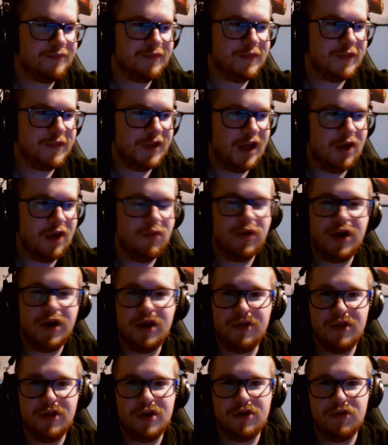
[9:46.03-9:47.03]
yeah, when
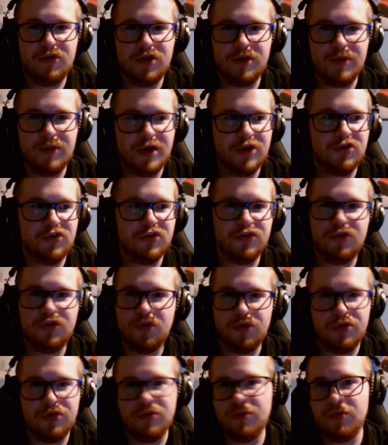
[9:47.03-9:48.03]
I unlock Cream, I can just
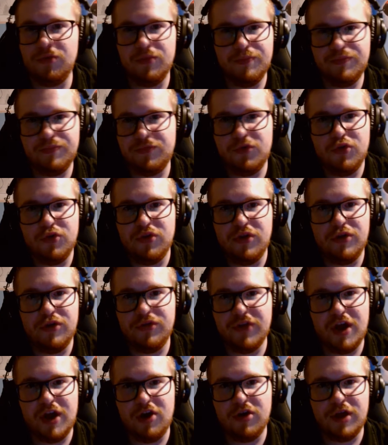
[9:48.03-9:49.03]
do the
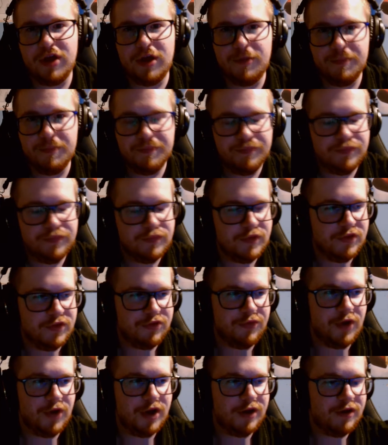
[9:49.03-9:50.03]
entire game.
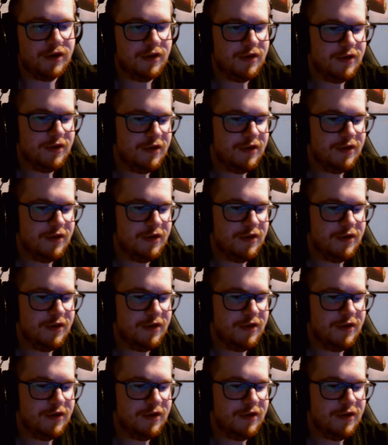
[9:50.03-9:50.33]
It's fine.